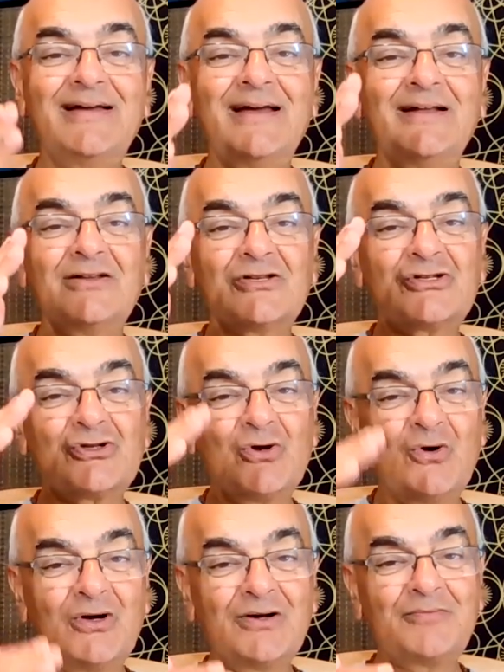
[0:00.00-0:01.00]
And the
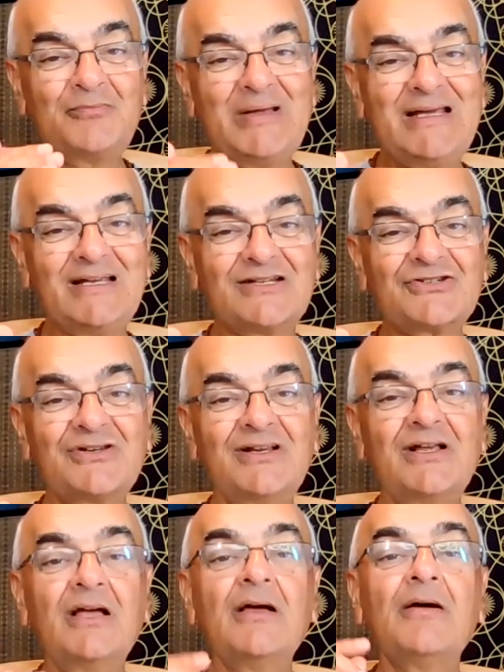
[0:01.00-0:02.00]
slower pace
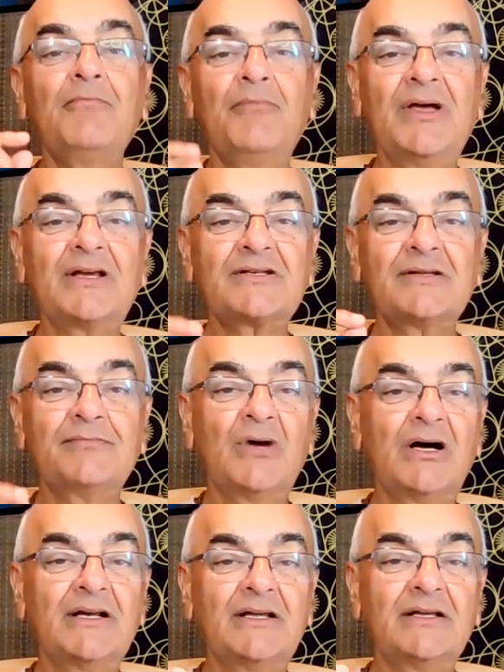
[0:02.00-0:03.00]
makes the
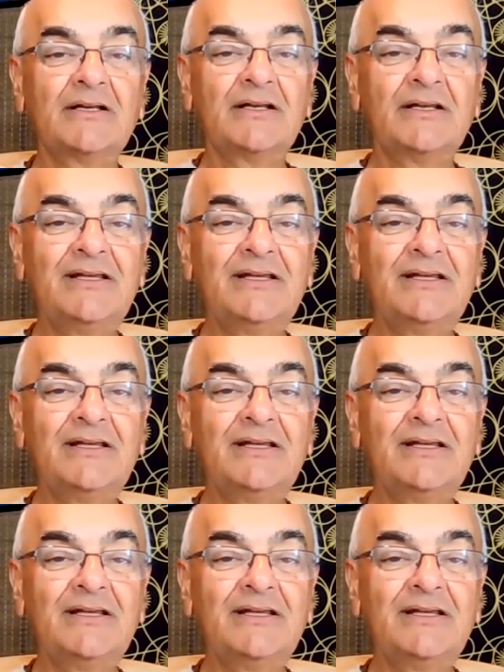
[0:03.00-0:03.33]
body